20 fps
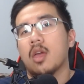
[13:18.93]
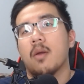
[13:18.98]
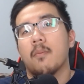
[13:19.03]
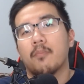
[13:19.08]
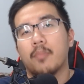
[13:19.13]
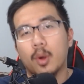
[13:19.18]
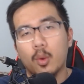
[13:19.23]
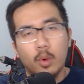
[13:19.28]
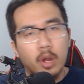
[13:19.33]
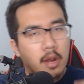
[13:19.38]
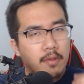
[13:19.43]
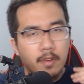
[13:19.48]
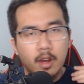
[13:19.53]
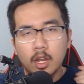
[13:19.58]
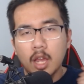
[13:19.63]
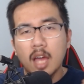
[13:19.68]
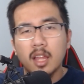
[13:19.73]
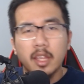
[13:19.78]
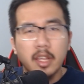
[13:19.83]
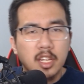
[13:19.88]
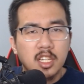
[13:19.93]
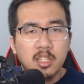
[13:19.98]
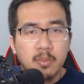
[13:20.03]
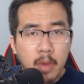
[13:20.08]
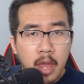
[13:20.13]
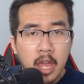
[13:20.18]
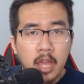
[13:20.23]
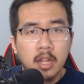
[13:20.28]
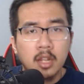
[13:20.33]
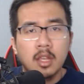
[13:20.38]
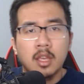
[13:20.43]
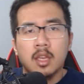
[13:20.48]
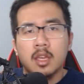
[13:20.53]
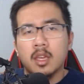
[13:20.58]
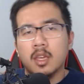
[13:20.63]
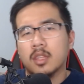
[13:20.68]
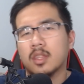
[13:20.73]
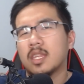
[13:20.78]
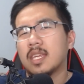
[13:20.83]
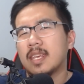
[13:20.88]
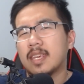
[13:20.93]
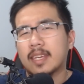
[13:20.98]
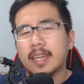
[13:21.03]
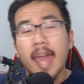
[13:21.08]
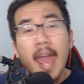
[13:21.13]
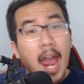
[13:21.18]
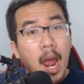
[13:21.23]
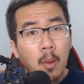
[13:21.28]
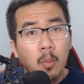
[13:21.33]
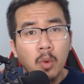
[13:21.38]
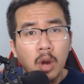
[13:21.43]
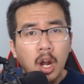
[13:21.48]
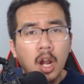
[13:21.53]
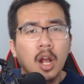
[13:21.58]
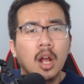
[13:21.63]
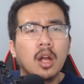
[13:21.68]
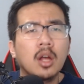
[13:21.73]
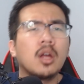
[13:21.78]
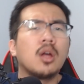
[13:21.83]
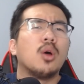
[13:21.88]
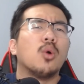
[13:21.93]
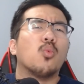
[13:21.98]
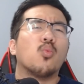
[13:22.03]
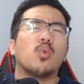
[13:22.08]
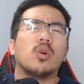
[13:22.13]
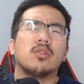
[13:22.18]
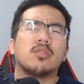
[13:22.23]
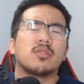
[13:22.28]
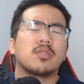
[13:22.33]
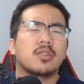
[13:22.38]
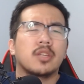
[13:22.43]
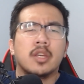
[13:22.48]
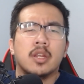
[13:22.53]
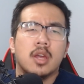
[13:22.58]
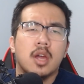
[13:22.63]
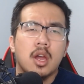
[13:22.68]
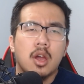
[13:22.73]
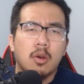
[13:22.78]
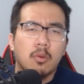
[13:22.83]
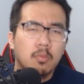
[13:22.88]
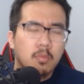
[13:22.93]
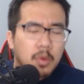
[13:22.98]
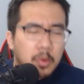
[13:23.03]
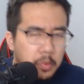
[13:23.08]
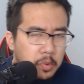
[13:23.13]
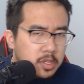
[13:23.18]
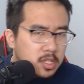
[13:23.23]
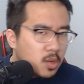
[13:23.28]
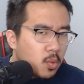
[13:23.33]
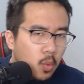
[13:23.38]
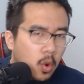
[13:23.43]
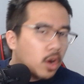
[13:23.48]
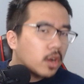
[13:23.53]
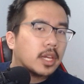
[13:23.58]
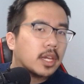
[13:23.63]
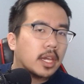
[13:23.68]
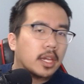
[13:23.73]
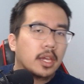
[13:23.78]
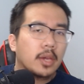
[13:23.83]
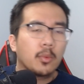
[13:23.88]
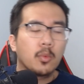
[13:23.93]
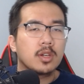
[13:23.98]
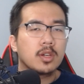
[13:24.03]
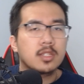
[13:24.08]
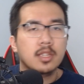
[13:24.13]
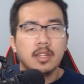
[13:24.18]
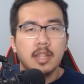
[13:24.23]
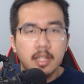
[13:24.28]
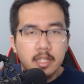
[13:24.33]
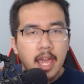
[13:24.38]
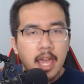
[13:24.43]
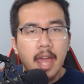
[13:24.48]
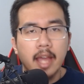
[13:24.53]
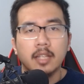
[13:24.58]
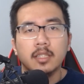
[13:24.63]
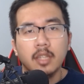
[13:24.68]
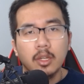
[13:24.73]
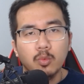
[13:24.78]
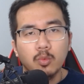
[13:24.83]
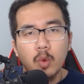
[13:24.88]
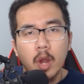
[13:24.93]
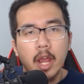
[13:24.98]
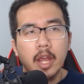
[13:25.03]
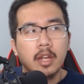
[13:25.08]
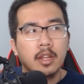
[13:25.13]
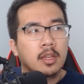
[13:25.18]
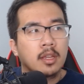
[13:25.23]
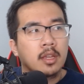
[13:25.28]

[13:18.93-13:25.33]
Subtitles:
But whenever I got Linux Mint, the camera was, it wasn't working. It wasn't detected, right?